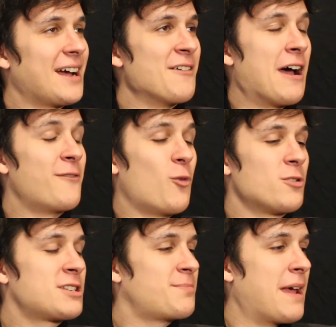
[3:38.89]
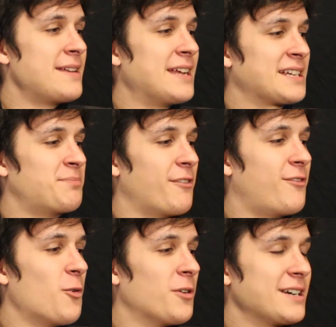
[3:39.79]
I've worn spandex
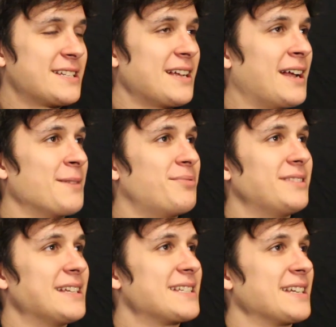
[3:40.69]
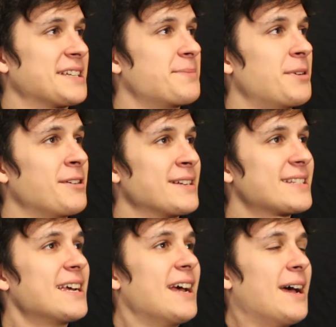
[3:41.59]
before. It's not a pleasant experience.